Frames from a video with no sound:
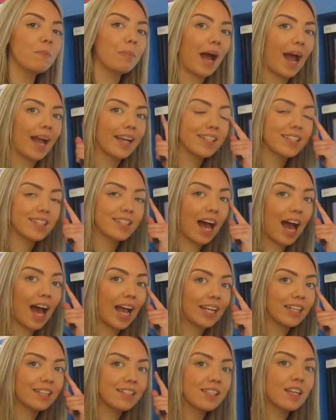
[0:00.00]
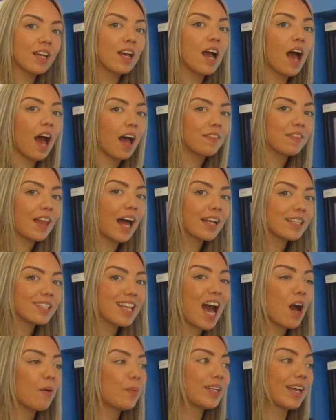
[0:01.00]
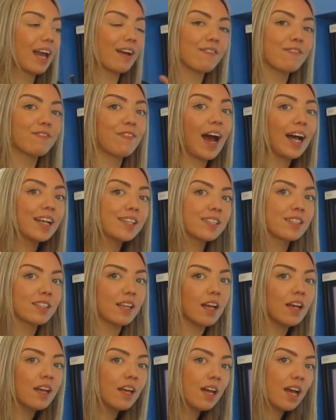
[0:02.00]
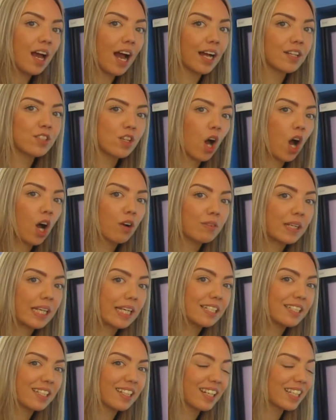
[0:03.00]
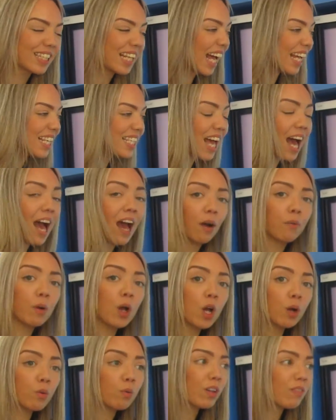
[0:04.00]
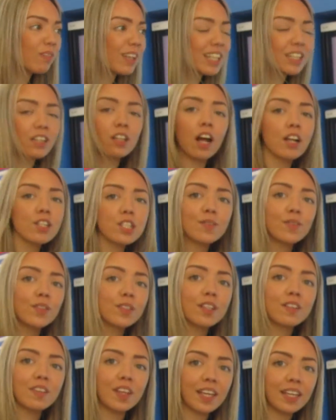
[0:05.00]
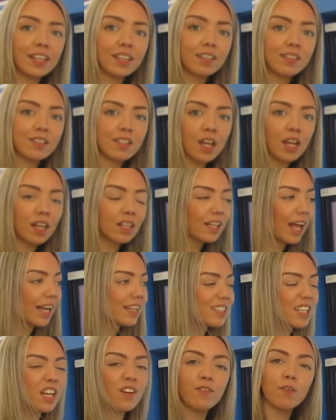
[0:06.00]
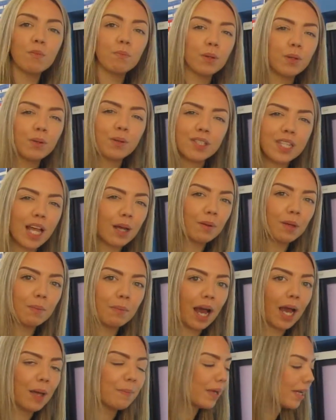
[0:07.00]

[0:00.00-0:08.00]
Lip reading: by sight. And that's how we get faster at our reading. And that's how we read lots of other things, like different books that we might